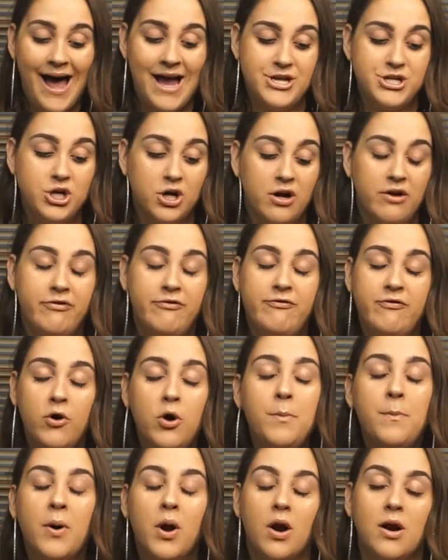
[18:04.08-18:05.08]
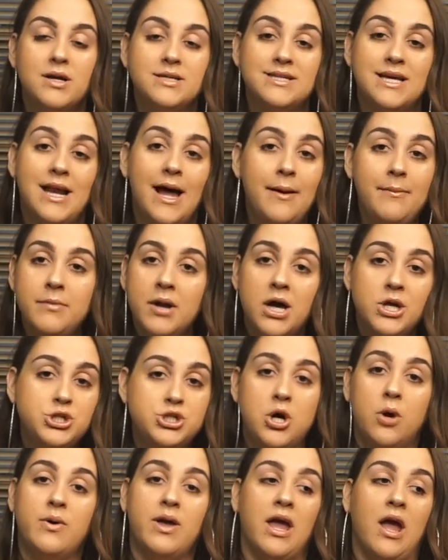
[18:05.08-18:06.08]
I took a full purse, and I'm not
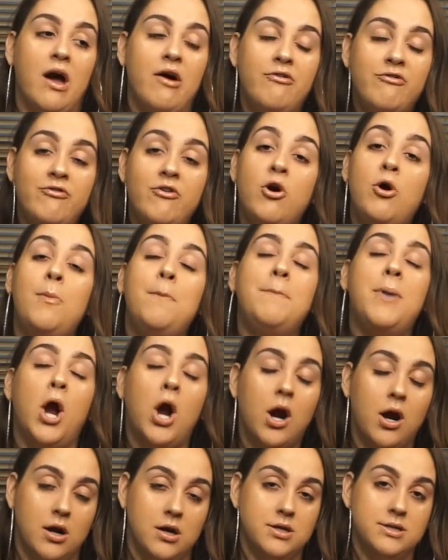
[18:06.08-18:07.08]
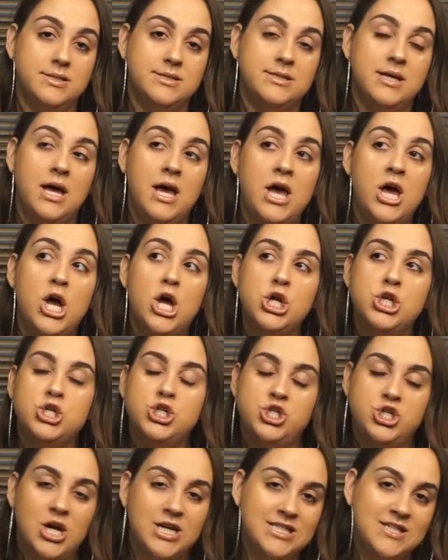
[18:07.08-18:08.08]
joking, a full purse
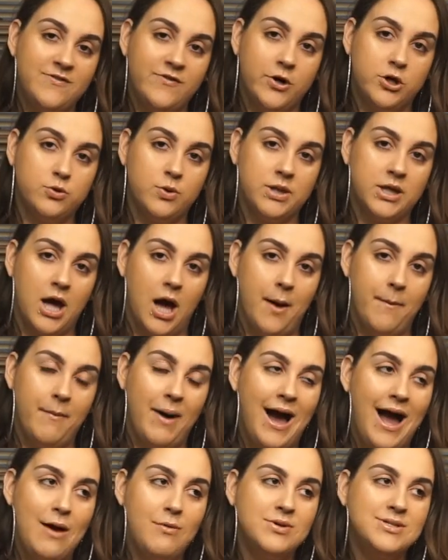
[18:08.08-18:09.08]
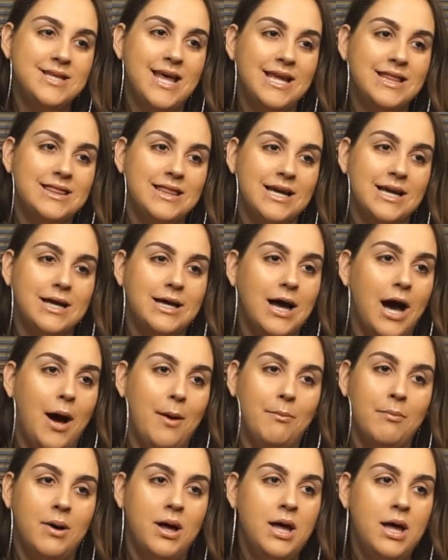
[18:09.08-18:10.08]
just filled with gum. I was like the
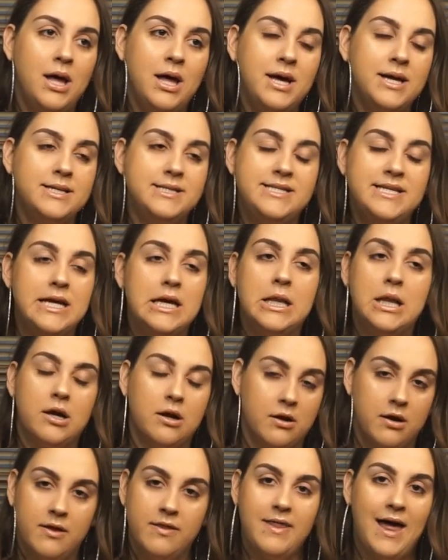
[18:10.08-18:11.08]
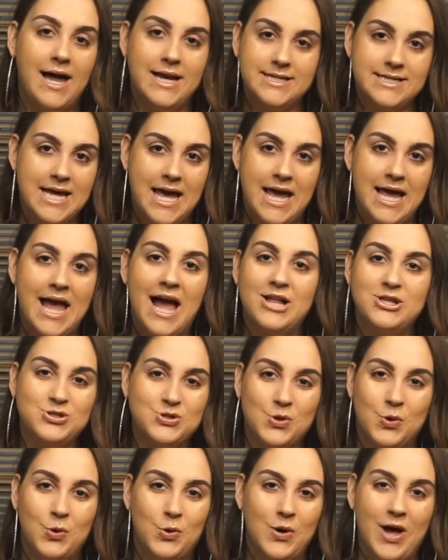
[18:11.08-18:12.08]
gum dealer that day at
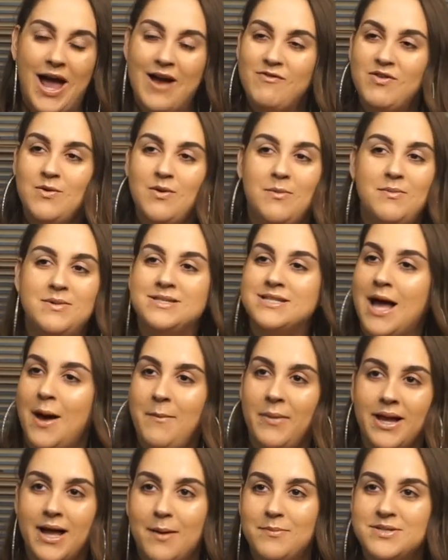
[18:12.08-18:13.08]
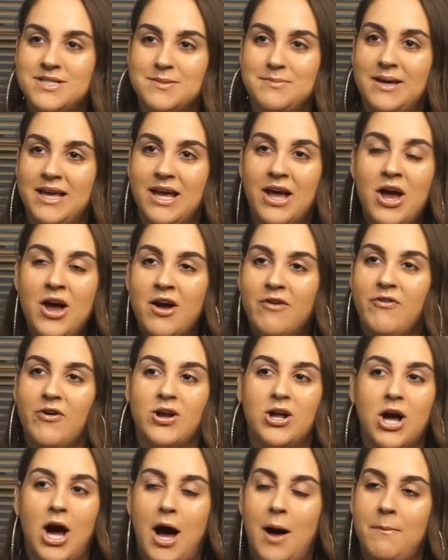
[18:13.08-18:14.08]
school. Everyone was coming up to me for
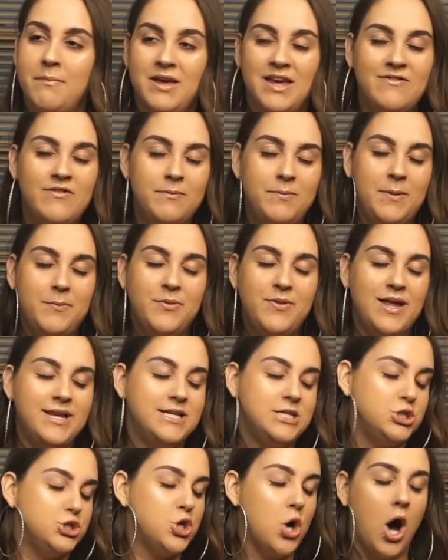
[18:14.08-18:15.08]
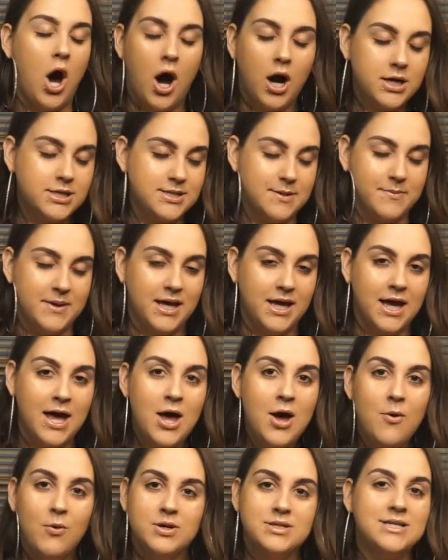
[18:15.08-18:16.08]
gum. Even people that didn't talk to me
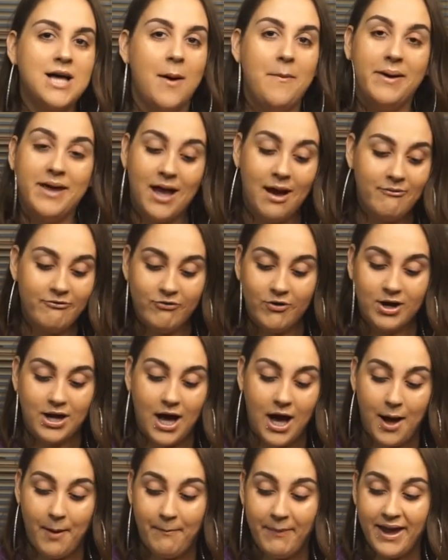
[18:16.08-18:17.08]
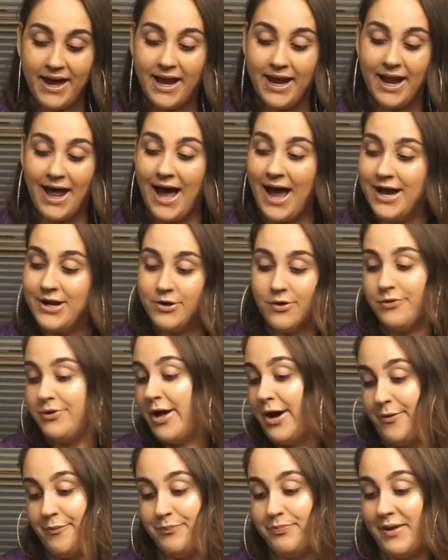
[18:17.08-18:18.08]
was coming up for gum. And I don't
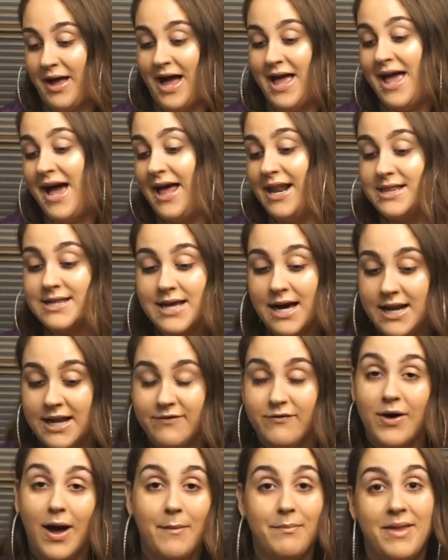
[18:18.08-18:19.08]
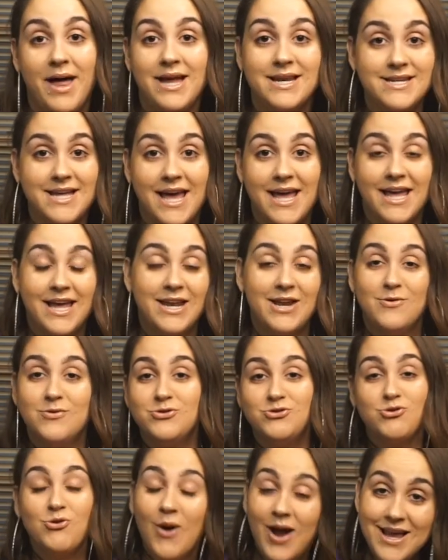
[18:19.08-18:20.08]
know. I had a ton of gum that day and it
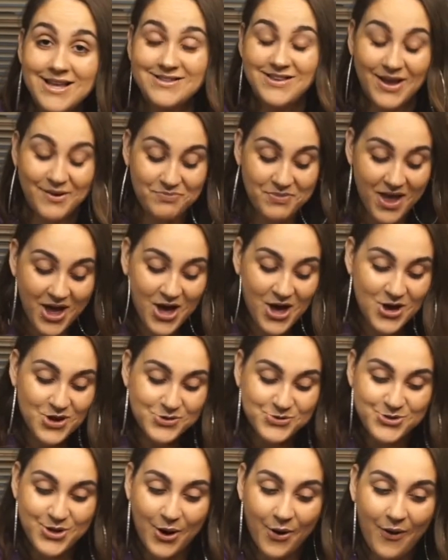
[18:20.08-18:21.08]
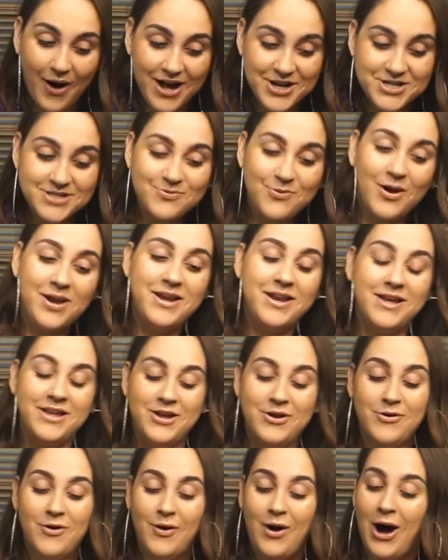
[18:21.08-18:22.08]
was crazy. So I just wanted to,
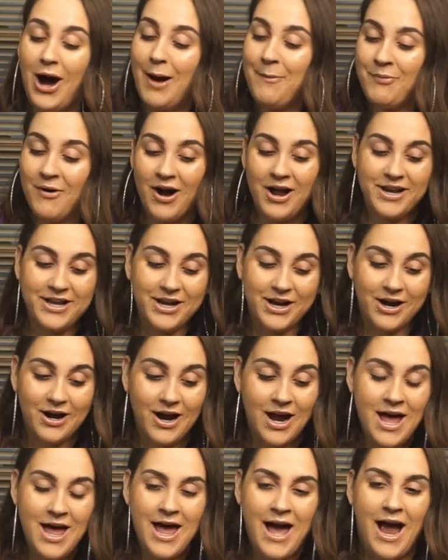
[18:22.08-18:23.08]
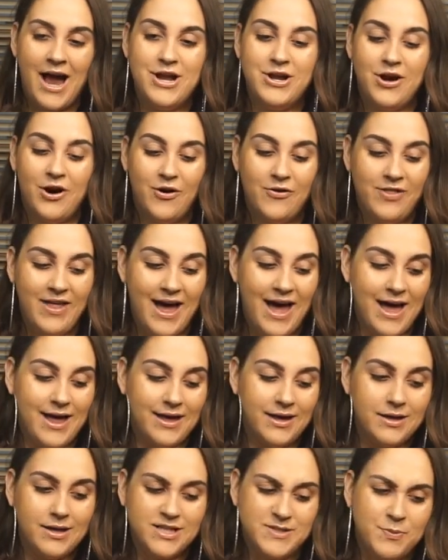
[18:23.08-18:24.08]
you know, hop on here. I know
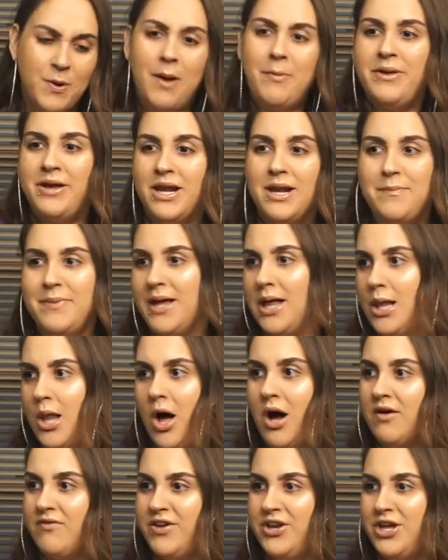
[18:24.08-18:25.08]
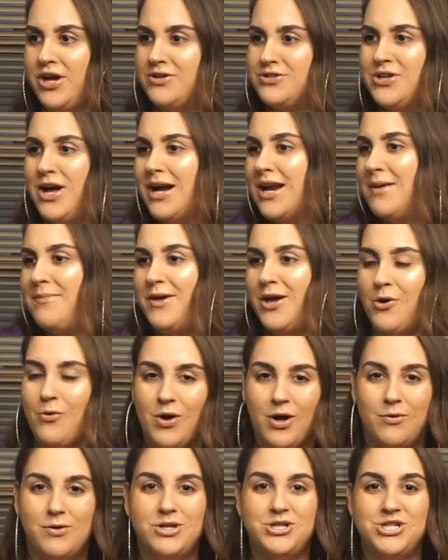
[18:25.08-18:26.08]
that it's probably going to be a long video. It's not going to be a
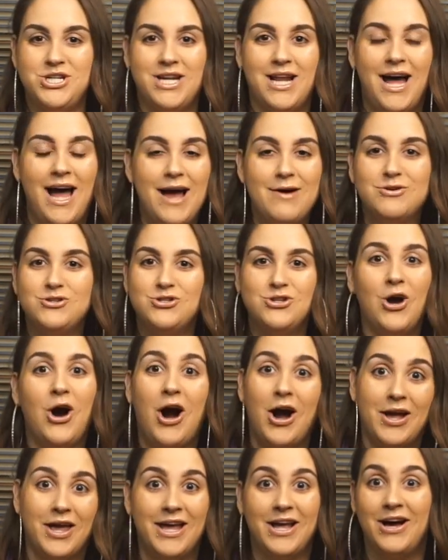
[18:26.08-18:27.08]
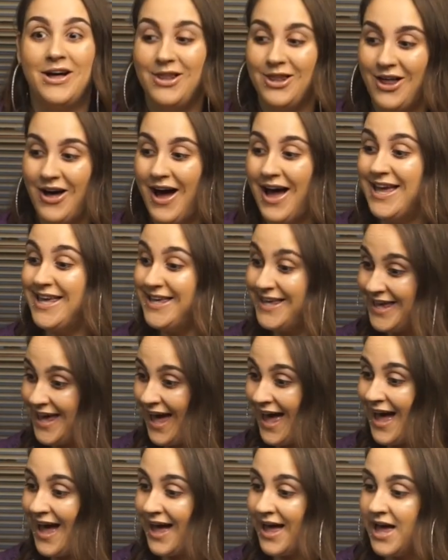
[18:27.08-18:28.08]
quick one, Gina. I was talking a lot.
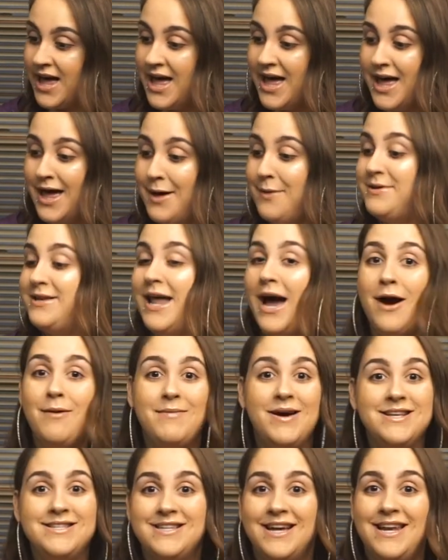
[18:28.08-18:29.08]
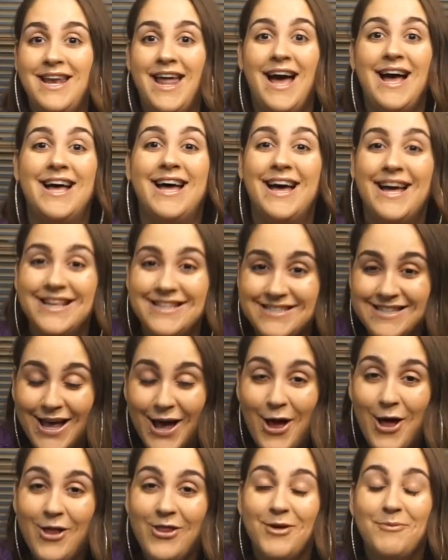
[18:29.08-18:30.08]
Yeah. Now my son has
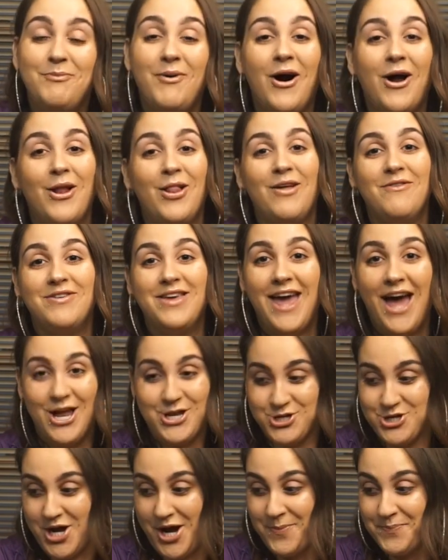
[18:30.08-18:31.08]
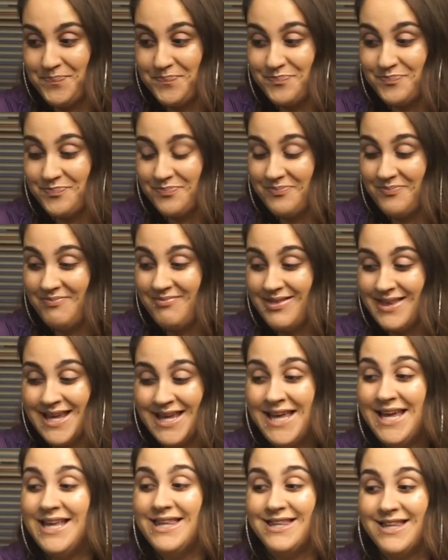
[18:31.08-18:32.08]
the bottle of ketchup.
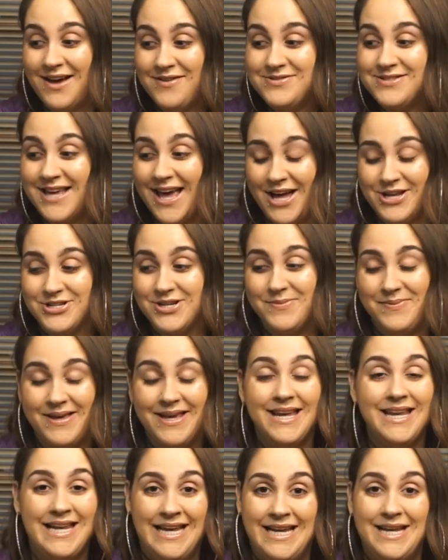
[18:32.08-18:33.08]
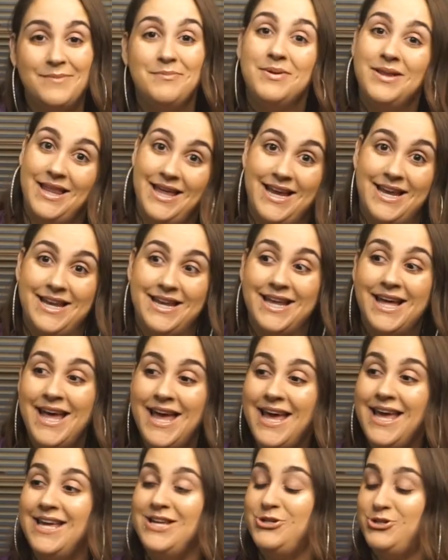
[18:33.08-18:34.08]
He loves ketchup. He can eat it plain.
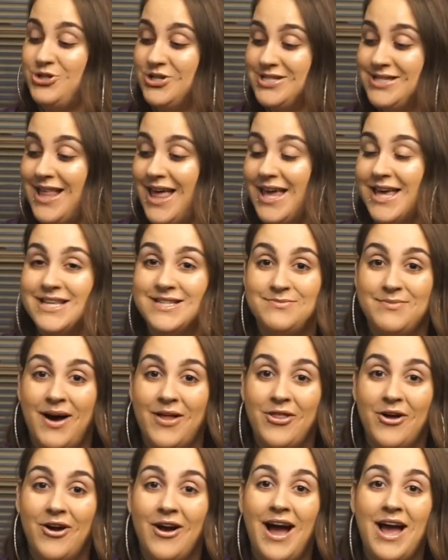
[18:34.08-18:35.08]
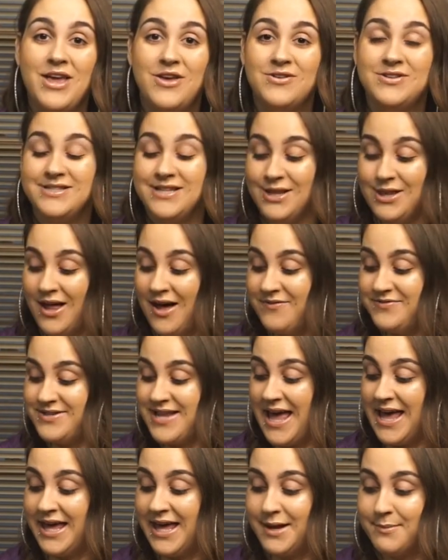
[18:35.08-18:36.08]
He's just like his mother. I used to love
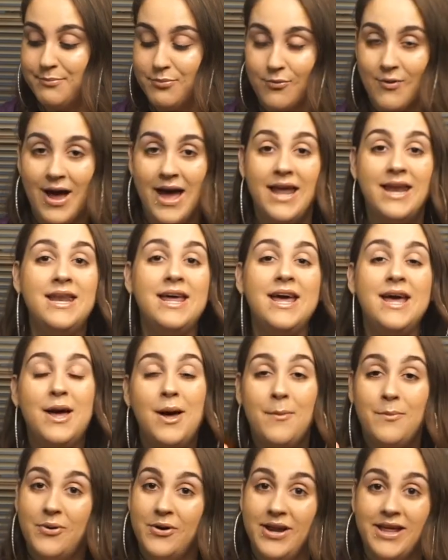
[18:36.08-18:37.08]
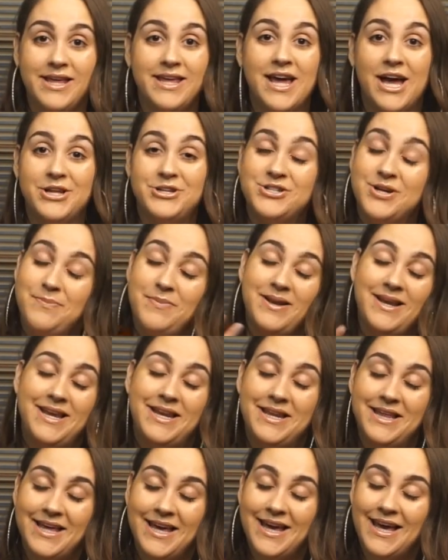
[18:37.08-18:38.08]
taking bread putting ketchup and
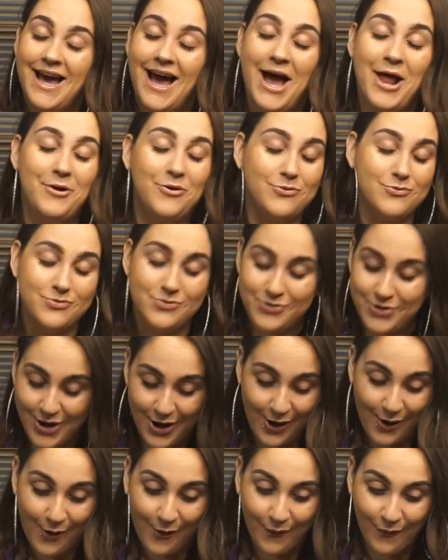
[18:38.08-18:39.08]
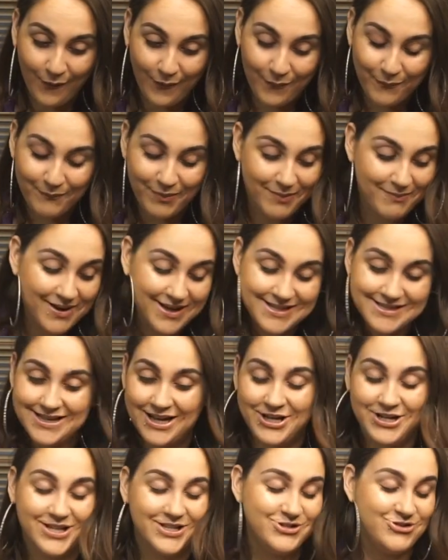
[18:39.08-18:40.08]
eating it, I don't know, but my
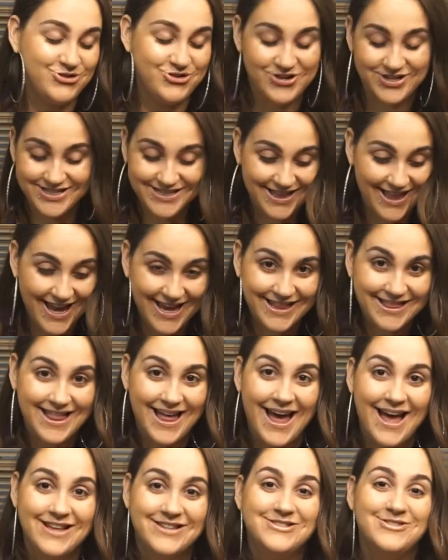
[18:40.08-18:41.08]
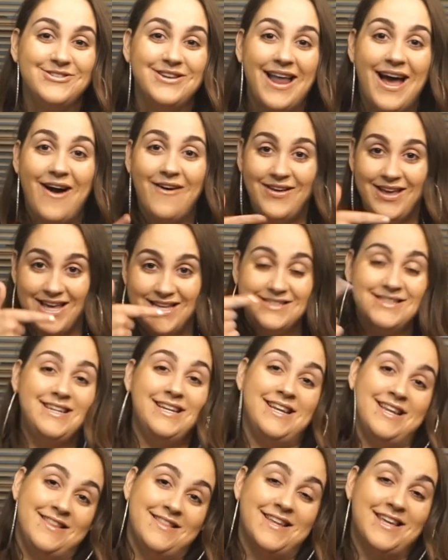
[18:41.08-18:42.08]
son is just like that, so now he's
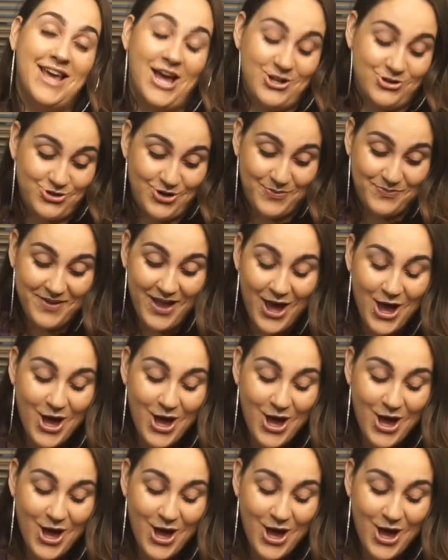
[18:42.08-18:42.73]
eating the ketchup.